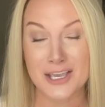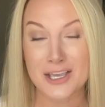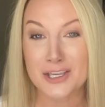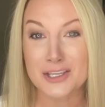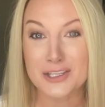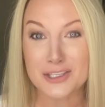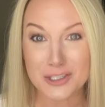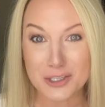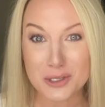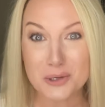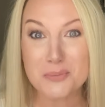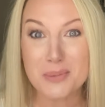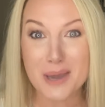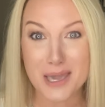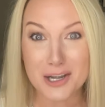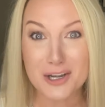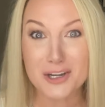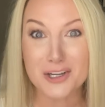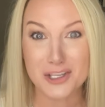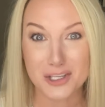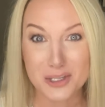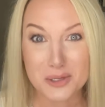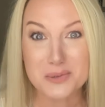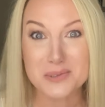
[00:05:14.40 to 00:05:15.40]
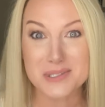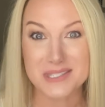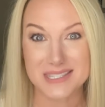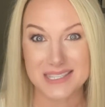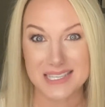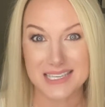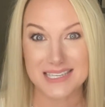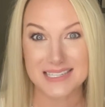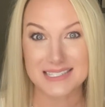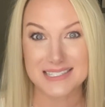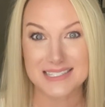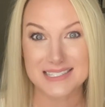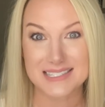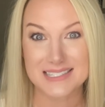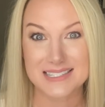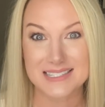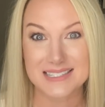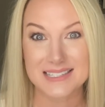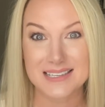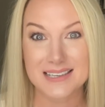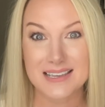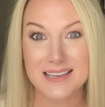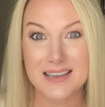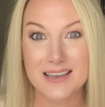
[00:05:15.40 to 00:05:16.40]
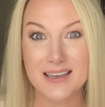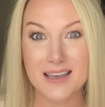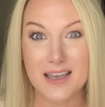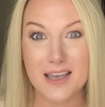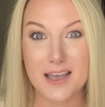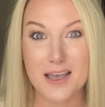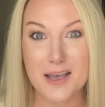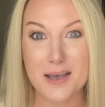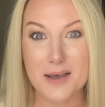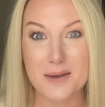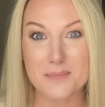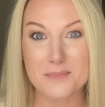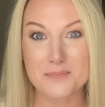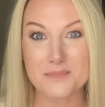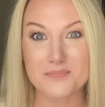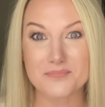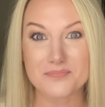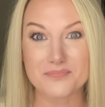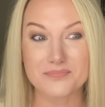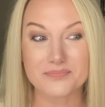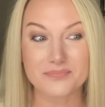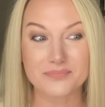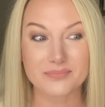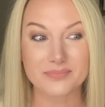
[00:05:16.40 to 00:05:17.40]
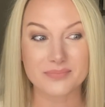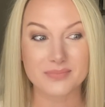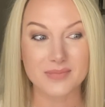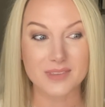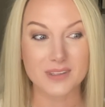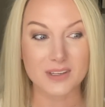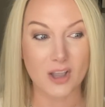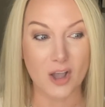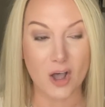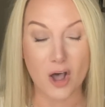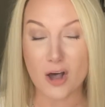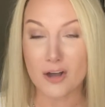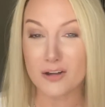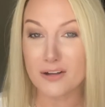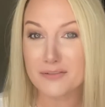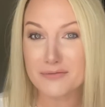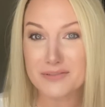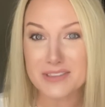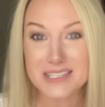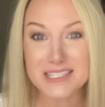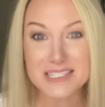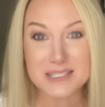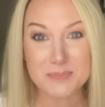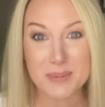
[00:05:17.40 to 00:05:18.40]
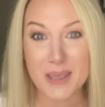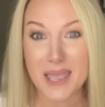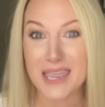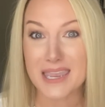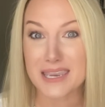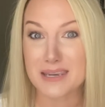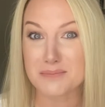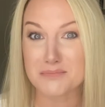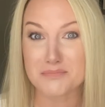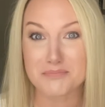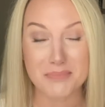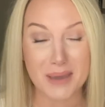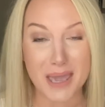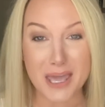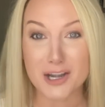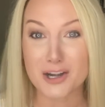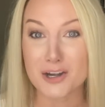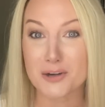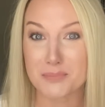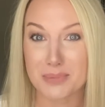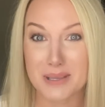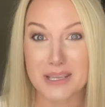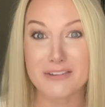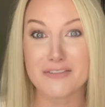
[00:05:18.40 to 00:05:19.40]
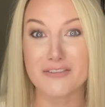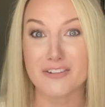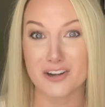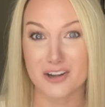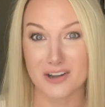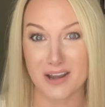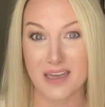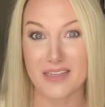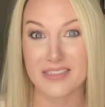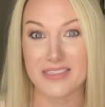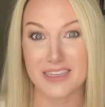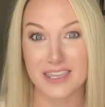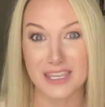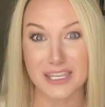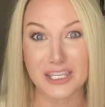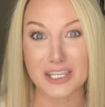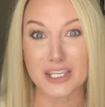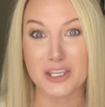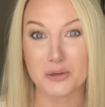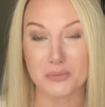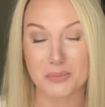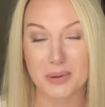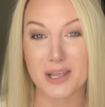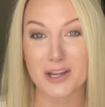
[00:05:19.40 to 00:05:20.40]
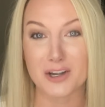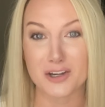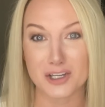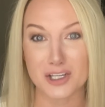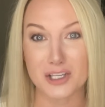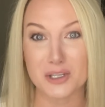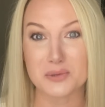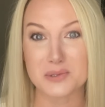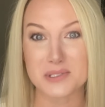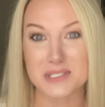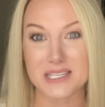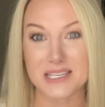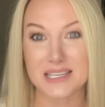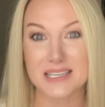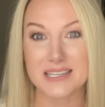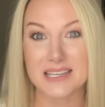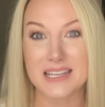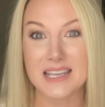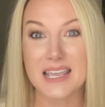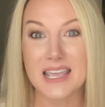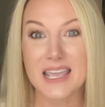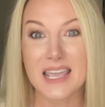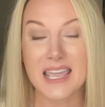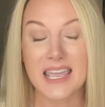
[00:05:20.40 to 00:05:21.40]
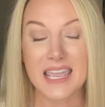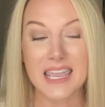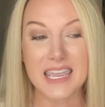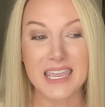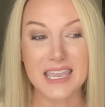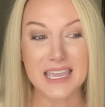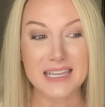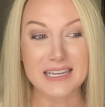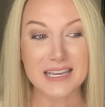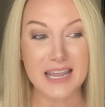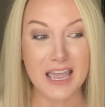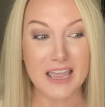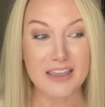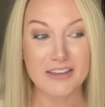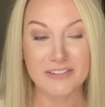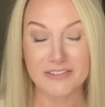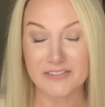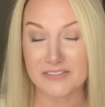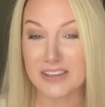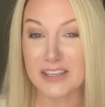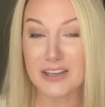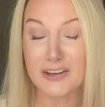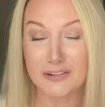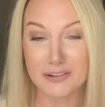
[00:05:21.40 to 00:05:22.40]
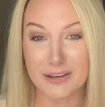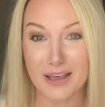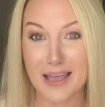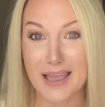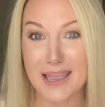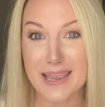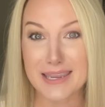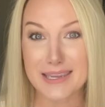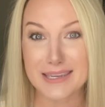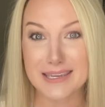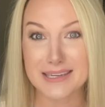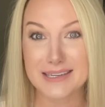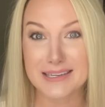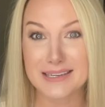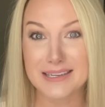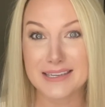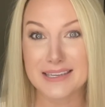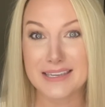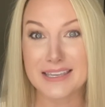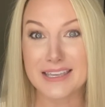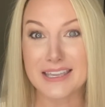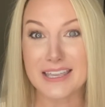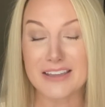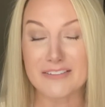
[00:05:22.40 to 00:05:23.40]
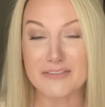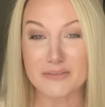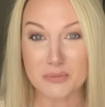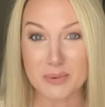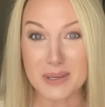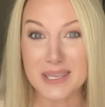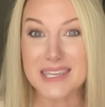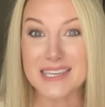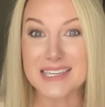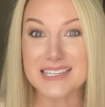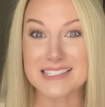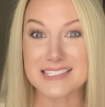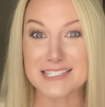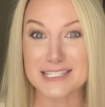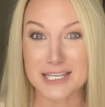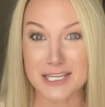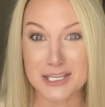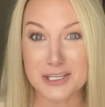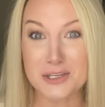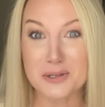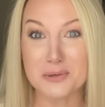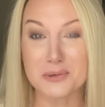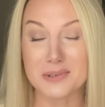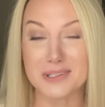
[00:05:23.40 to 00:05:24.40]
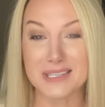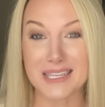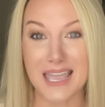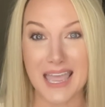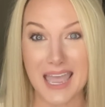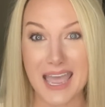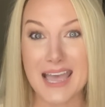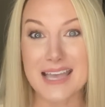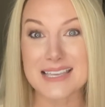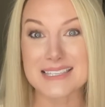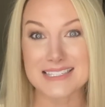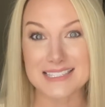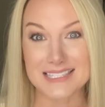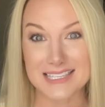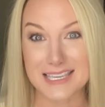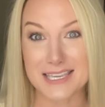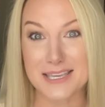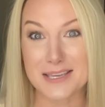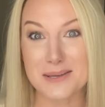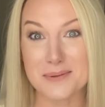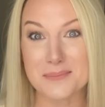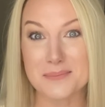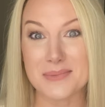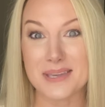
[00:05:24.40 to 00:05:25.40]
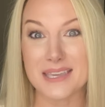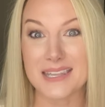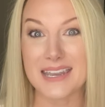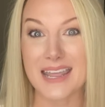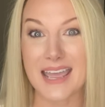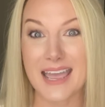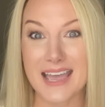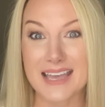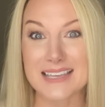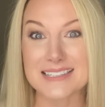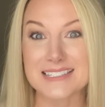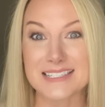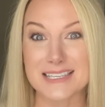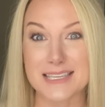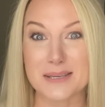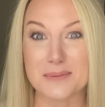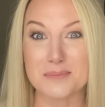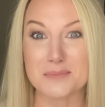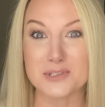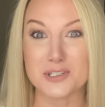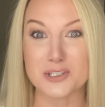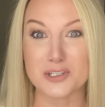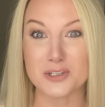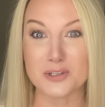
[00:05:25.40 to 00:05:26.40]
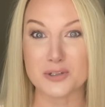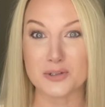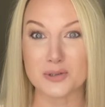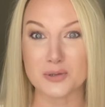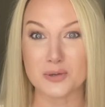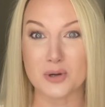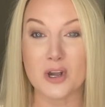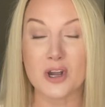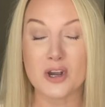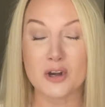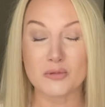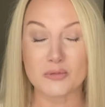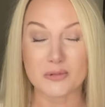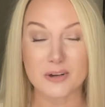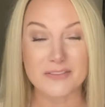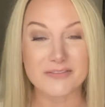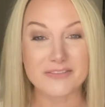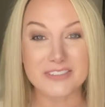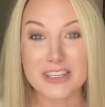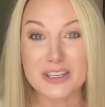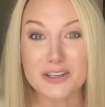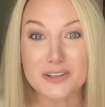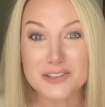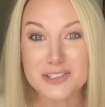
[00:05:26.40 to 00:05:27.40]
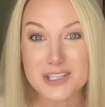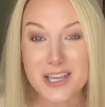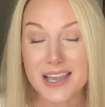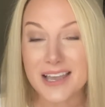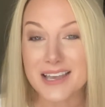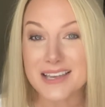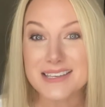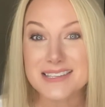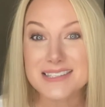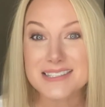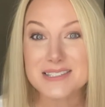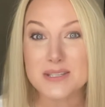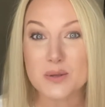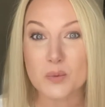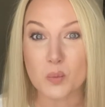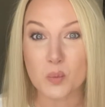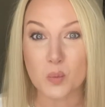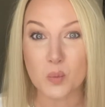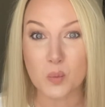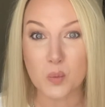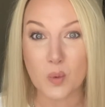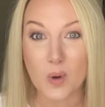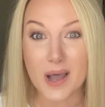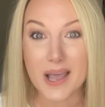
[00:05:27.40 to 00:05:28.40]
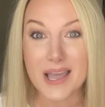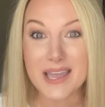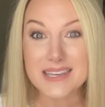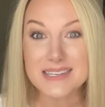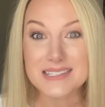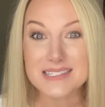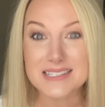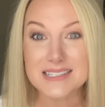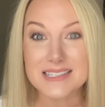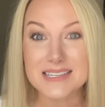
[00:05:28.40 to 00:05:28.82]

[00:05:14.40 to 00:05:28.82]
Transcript: You better use this. All of this pain better be for nothing. You better use it. And I feel like if we continually ask him and ask him to reveal to us what